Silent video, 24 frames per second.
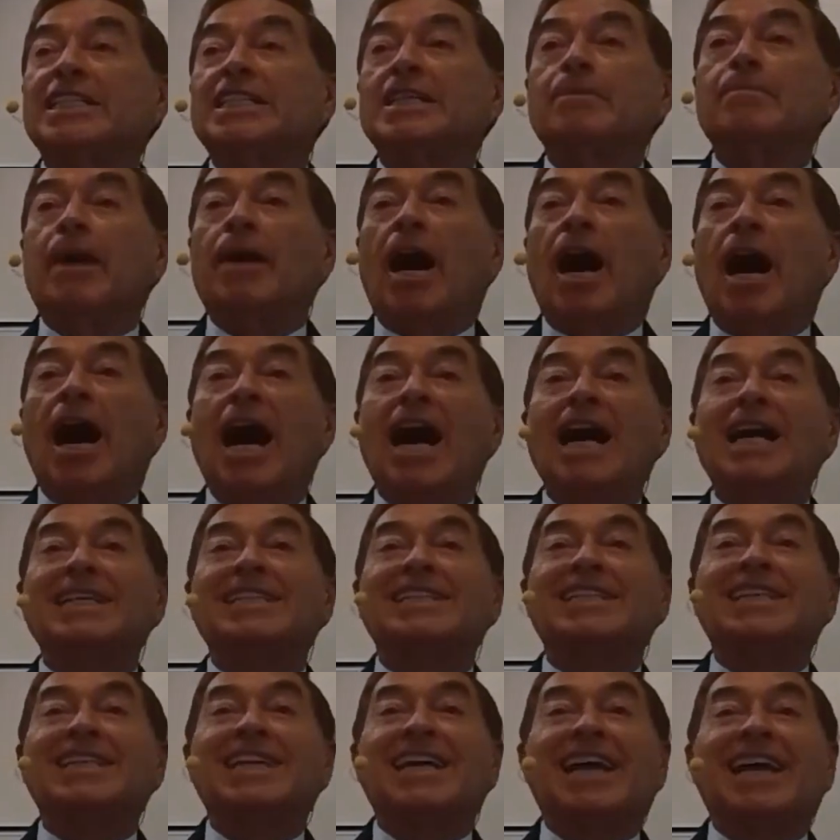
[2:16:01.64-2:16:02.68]
him as
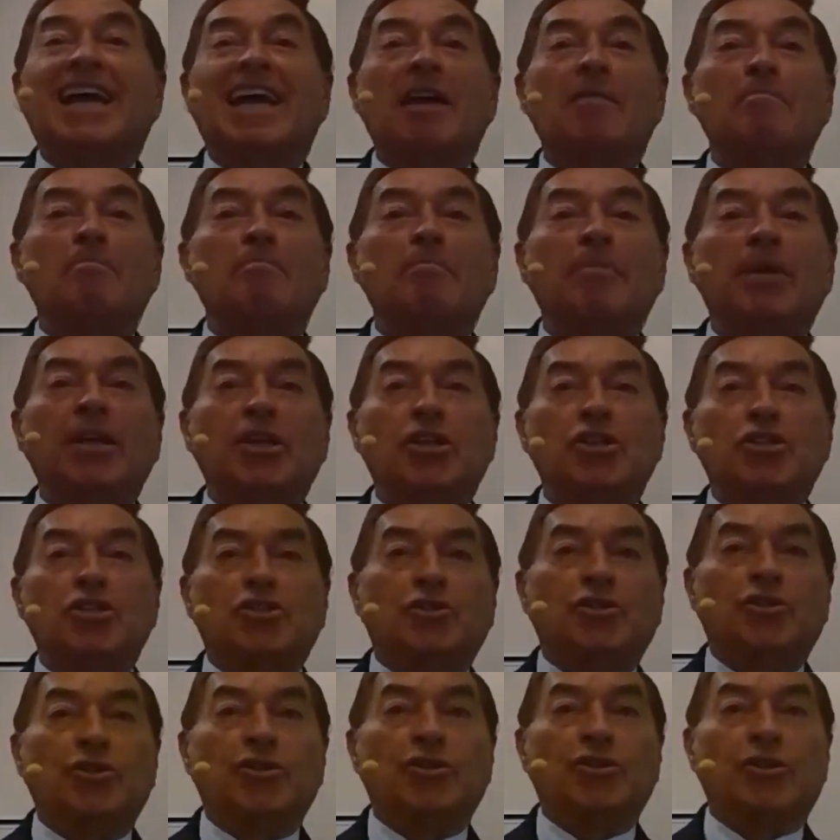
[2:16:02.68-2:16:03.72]
a
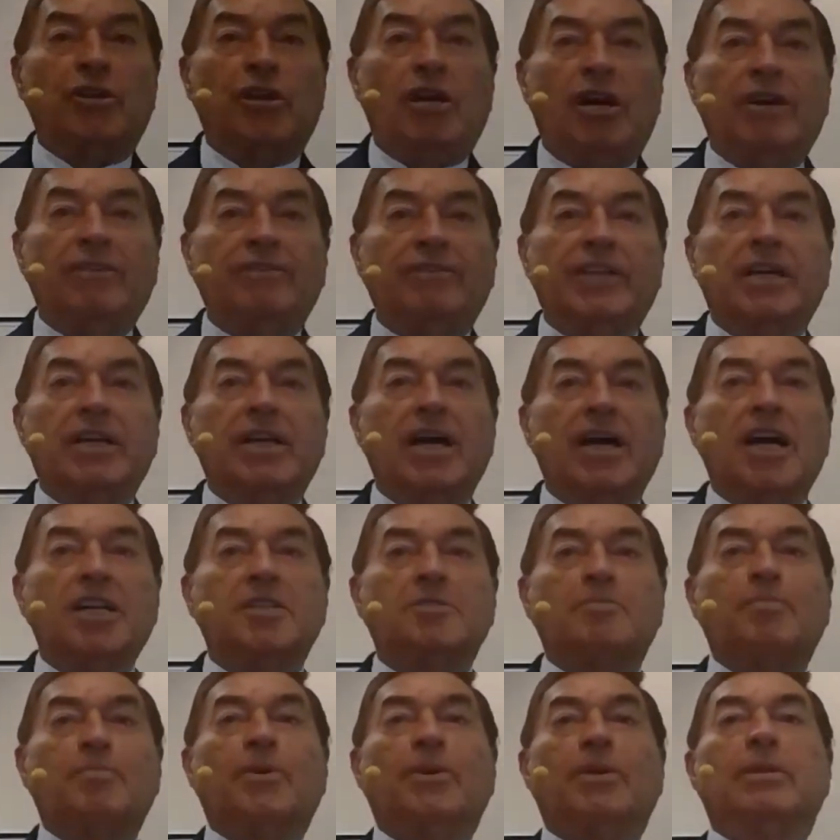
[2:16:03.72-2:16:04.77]
minister of the
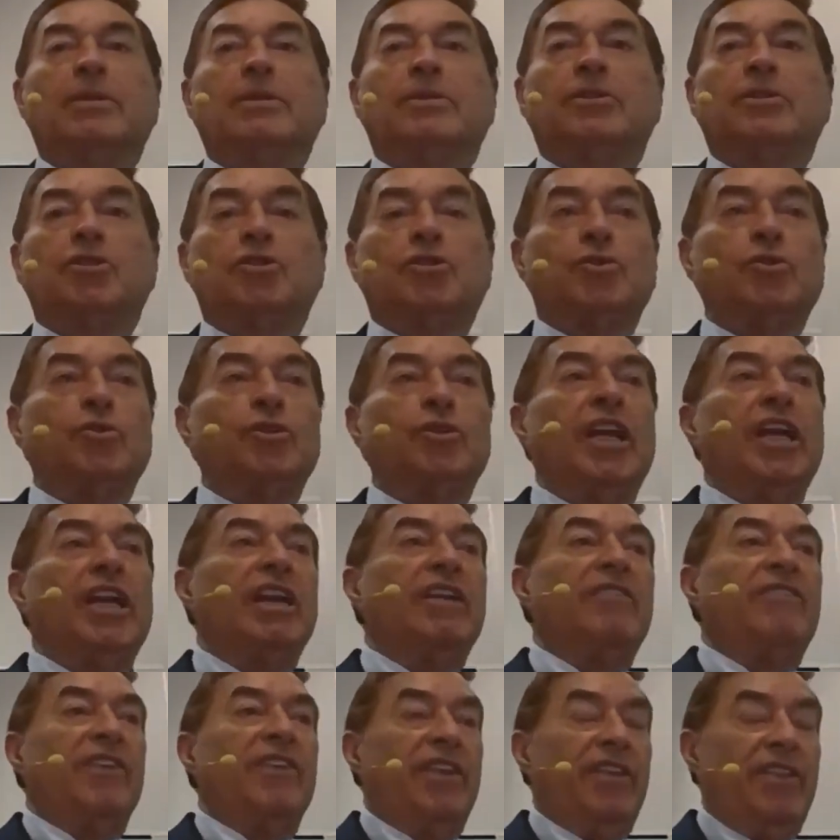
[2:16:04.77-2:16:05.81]
gospel to
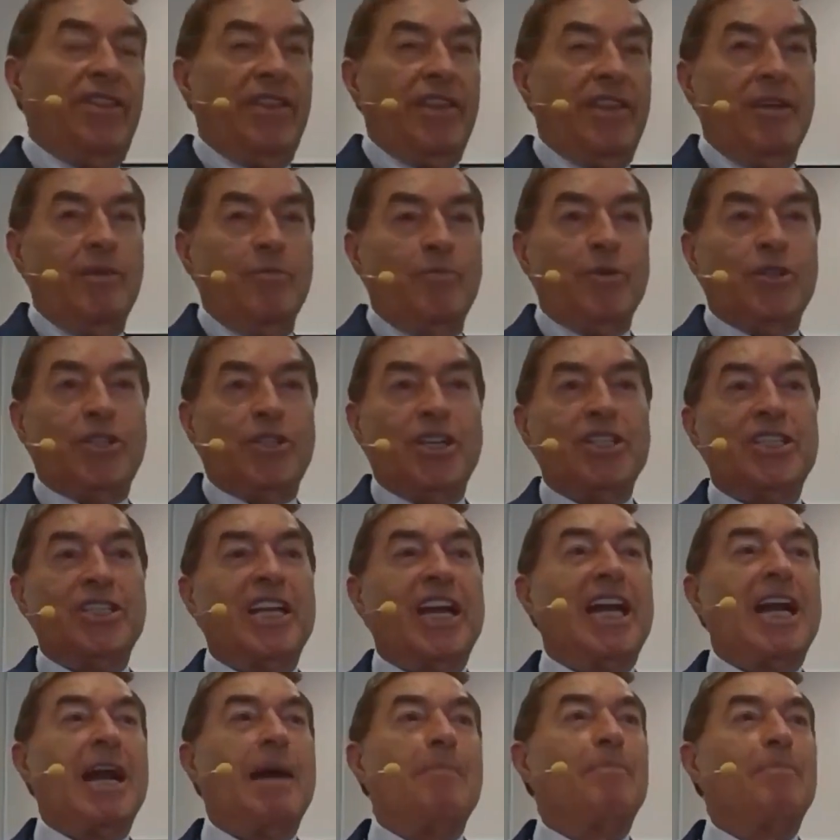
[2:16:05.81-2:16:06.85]
Nineveh, which is the
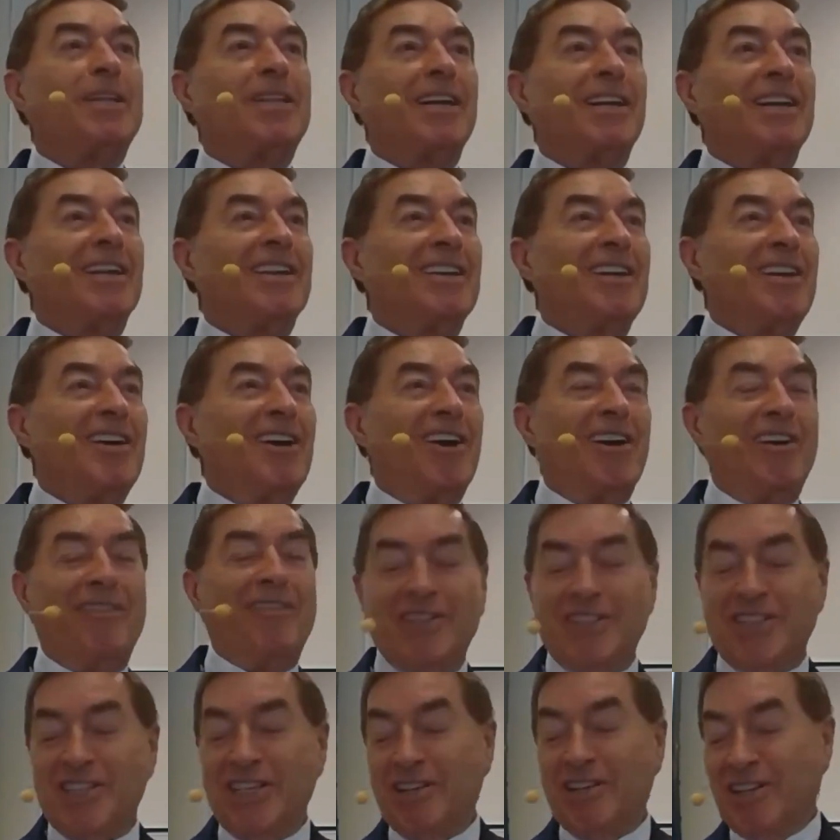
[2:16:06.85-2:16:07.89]
capital of
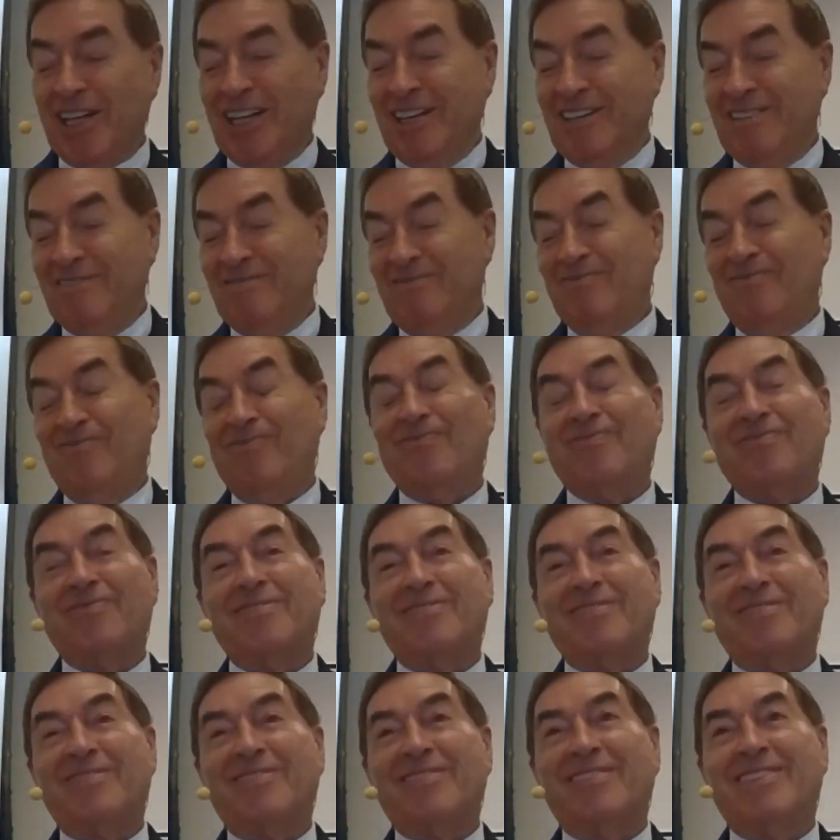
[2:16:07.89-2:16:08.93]
Assyria.
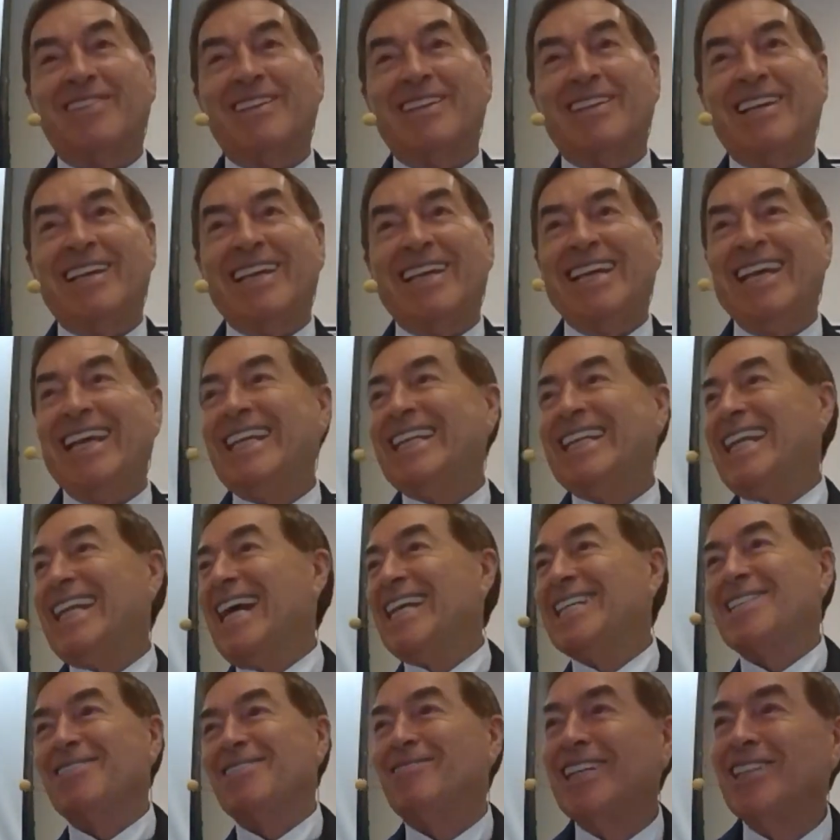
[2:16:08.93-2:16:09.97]
He
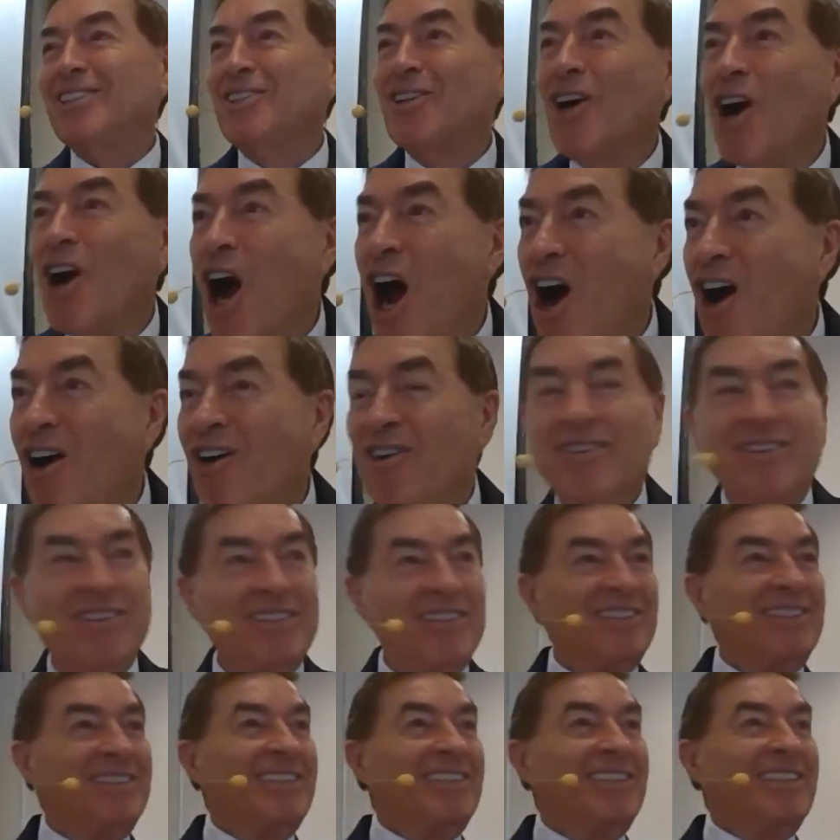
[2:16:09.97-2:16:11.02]
doesn't want to
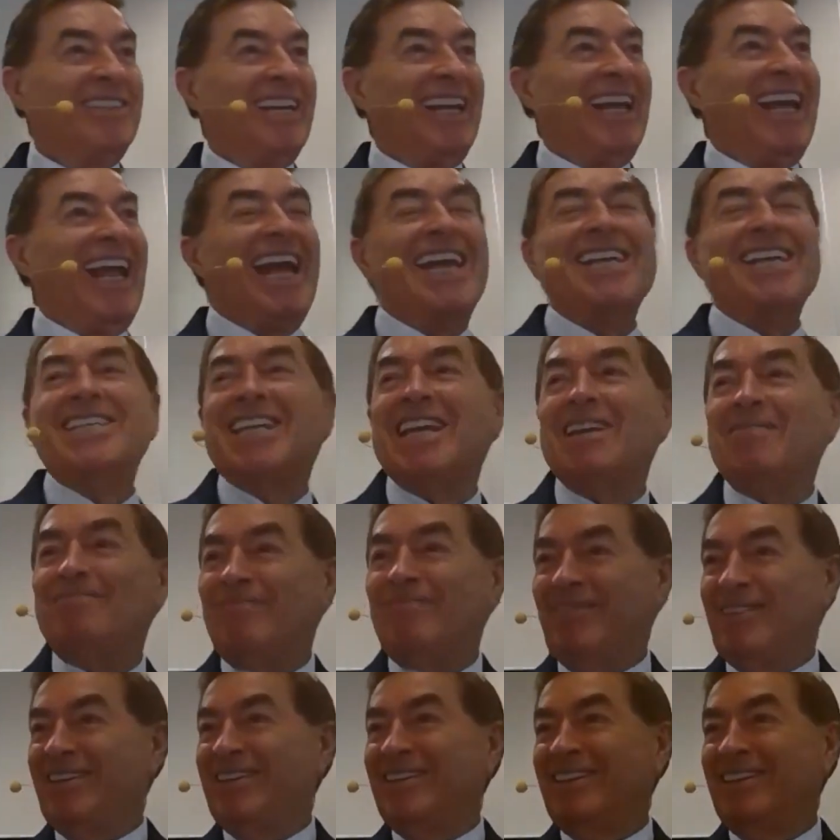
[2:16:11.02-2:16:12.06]
go. He hates
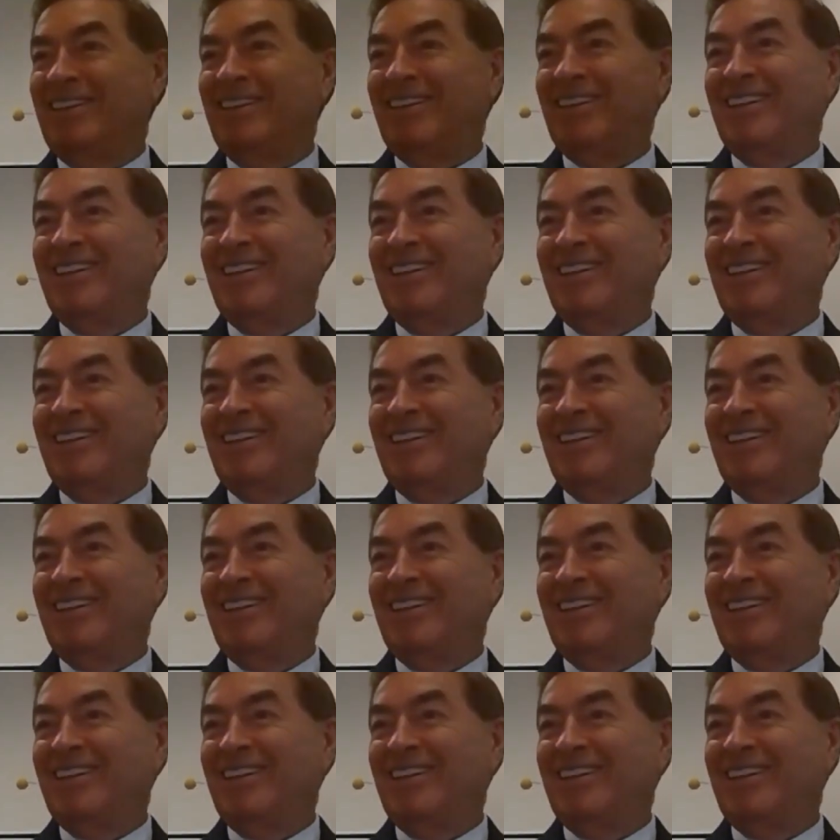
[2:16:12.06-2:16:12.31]
them.